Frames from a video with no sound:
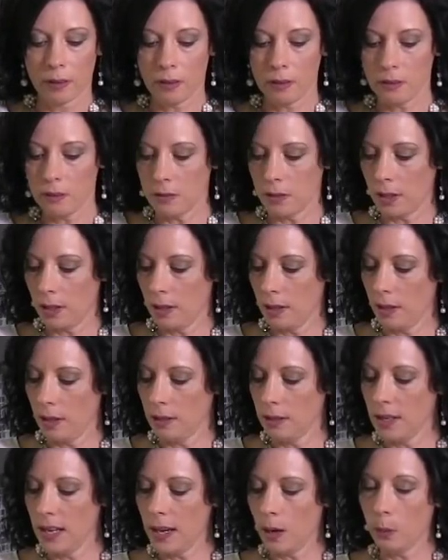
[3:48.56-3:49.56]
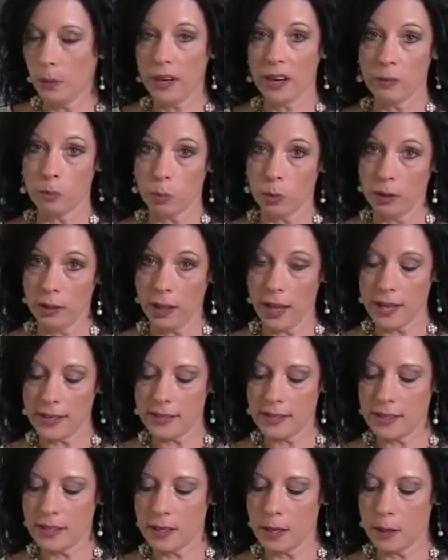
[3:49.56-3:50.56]
Okay, now we have one
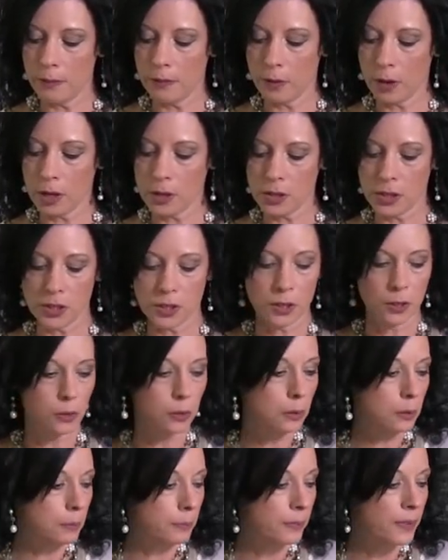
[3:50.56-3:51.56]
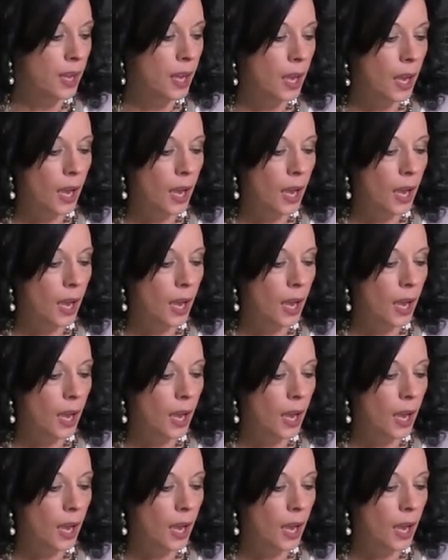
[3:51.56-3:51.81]
last step for our soup.